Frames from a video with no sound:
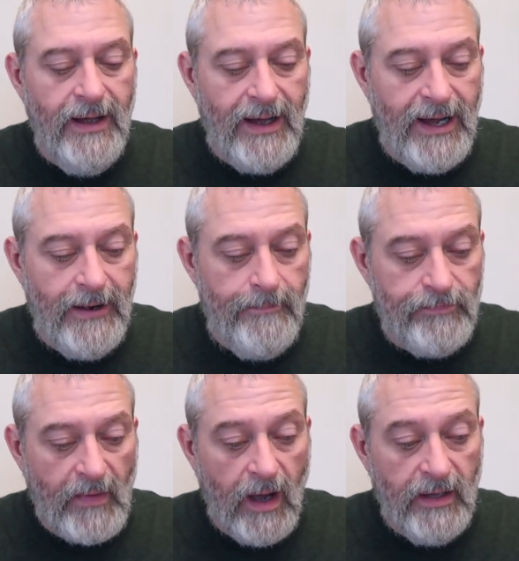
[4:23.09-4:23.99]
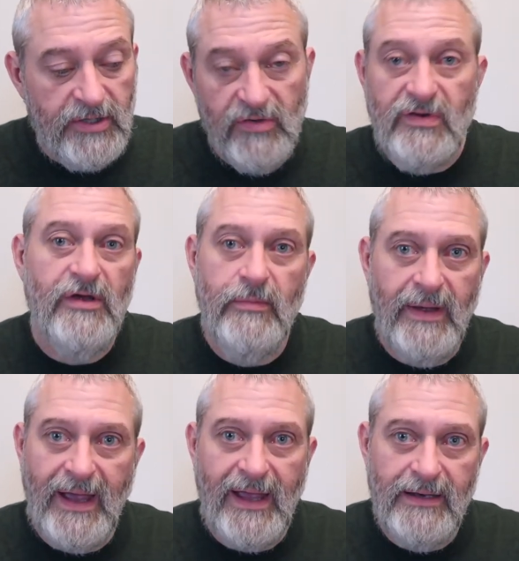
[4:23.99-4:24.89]
on
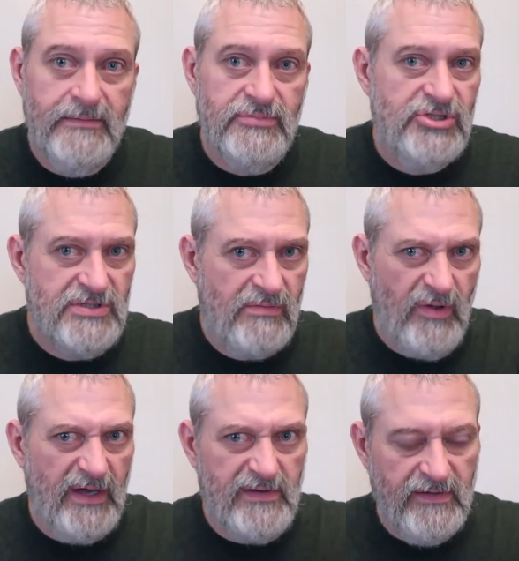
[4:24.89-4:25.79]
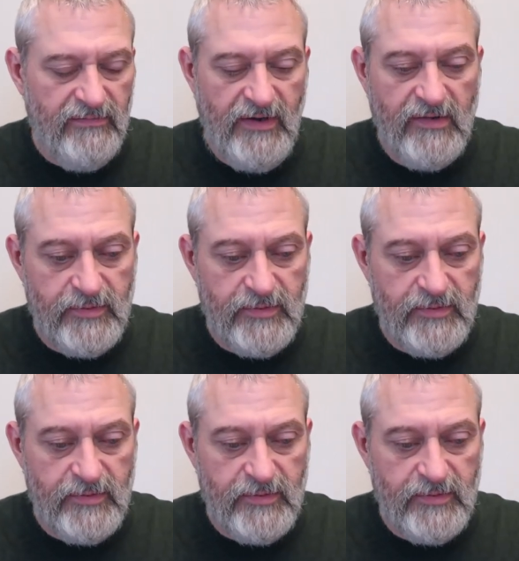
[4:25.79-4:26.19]
YouTube, and we got tons of videos.